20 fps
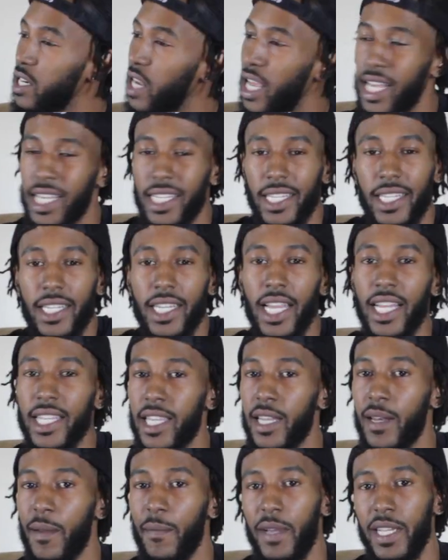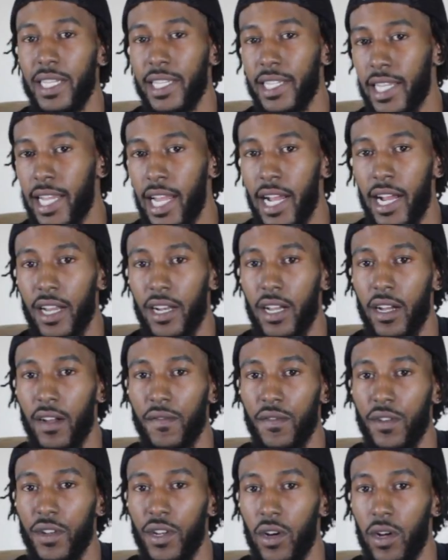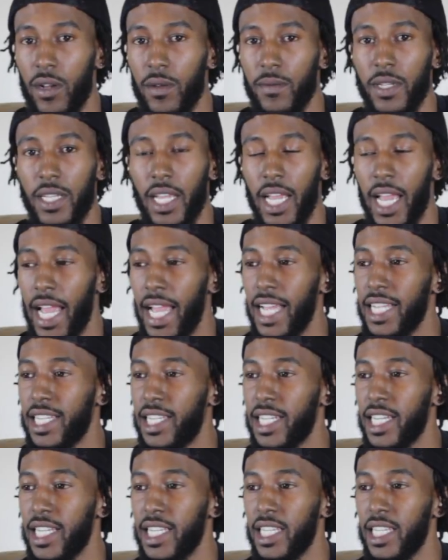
it's nothing to be scared of. You know what I'm saying?